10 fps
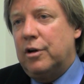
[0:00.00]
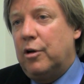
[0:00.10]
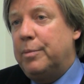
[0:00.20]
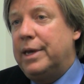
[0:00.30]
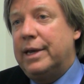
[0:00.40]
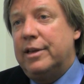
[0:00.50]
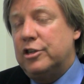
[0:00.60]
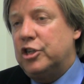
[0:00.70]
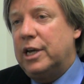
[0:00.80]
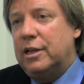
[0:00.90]
are being
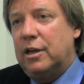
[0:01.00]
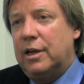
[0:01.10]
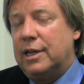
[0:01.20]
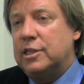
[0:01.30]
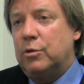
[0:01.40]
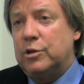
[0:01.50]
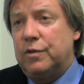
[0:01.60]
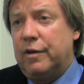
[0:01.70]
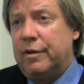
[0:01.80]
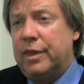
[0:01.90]
initiated on
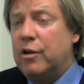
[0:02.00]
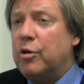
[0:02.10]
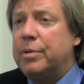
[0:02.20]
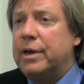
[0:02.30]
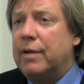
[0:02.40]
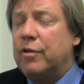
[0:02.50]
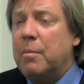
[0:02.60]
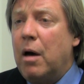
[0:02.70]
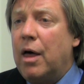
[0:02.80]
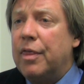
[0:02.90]
antiretroviral therapy every
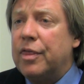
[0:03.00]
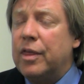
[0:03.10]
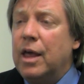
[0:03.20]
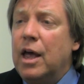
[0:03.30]
month.